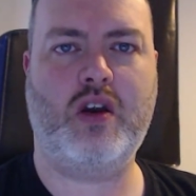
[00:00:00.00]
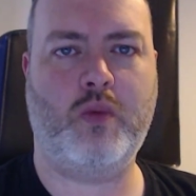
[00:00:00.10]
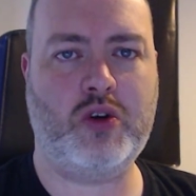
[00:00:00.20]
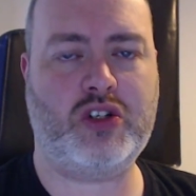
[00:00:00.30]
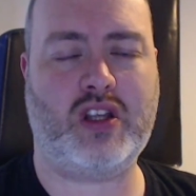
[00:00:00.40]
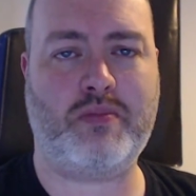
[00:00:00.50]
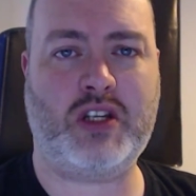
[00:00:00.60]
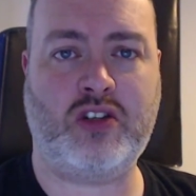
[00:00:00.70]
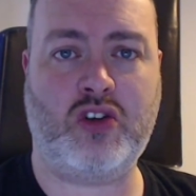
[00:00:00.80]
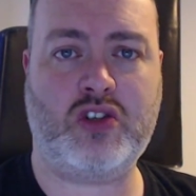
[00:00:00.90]
Would you like me
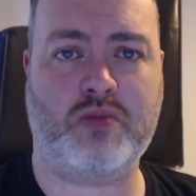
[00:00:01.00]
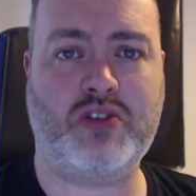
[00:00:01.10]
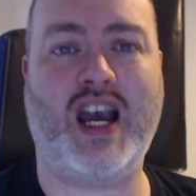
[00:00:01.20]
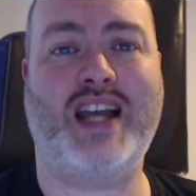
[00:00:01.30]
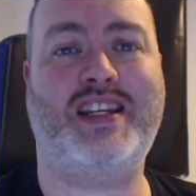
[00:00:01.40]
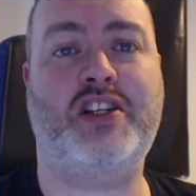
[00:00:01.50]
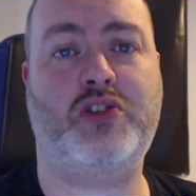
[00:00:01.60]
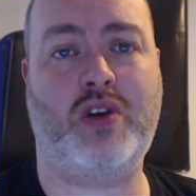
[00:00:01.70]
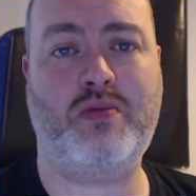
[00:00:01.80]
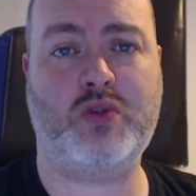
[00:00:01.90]
to do some chatty
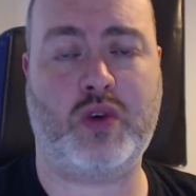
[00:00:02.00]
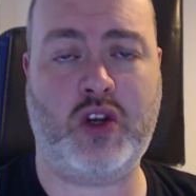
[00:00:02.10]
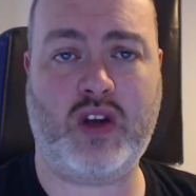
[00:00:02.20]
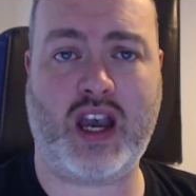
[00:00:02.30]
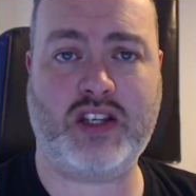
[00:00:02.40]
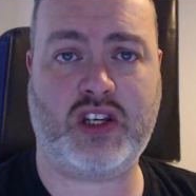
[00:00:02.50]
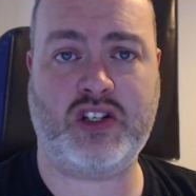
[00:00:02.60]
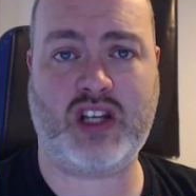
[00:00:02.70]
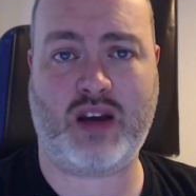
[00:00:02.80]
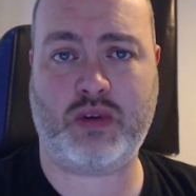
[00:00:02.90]
streams where you guys can
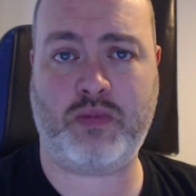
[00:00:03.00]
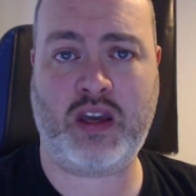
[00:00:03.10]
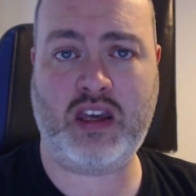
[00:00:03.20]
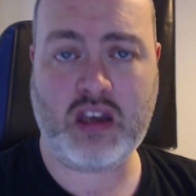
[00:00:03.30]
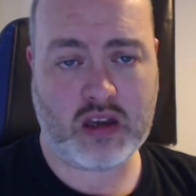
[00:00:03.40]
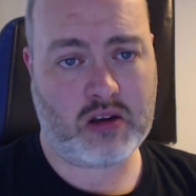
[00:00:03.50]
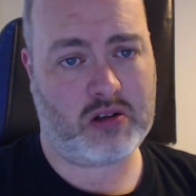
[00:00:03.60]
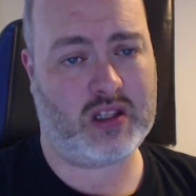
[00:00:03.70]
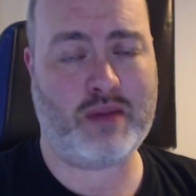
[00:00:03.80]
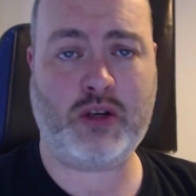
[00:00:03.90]
chat with me?
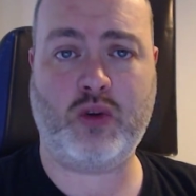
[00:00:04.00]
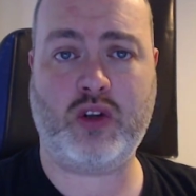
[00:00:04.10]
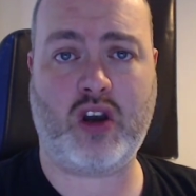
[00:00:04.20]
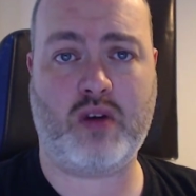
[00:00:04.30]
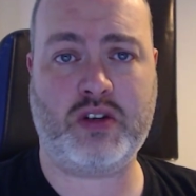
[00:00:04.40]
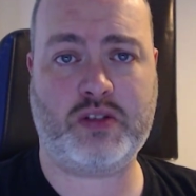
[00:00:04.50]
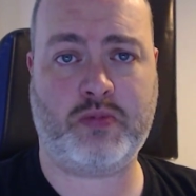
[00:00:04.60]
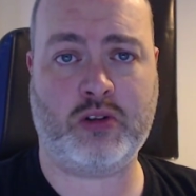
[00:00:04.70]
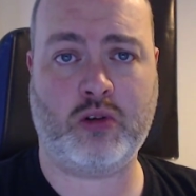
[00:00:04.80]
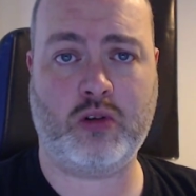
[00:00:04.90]
Let me know in the comments
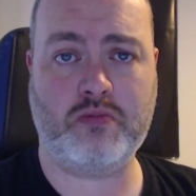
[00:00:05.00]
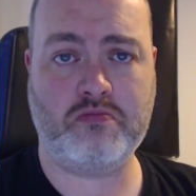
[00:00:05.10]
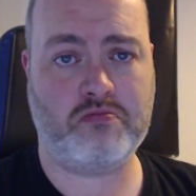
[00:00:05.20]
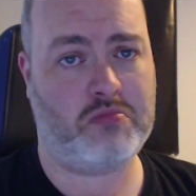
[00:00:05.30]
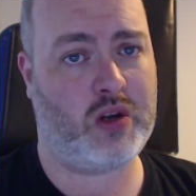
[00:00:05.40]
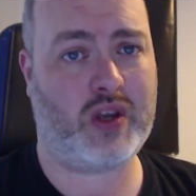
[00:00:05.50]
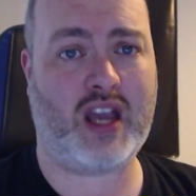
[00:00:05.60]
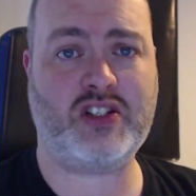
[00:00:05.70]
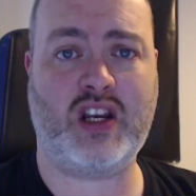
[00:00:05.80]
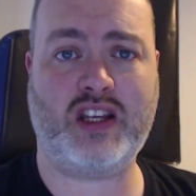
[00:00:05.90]
below. And I'll
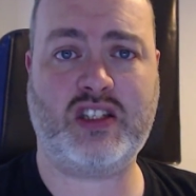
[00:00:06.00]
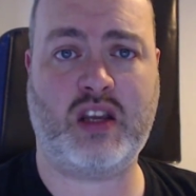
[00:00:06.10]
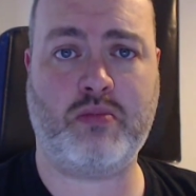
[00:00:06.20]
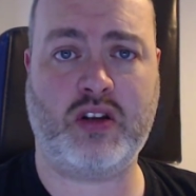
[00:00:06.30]
catch you next time.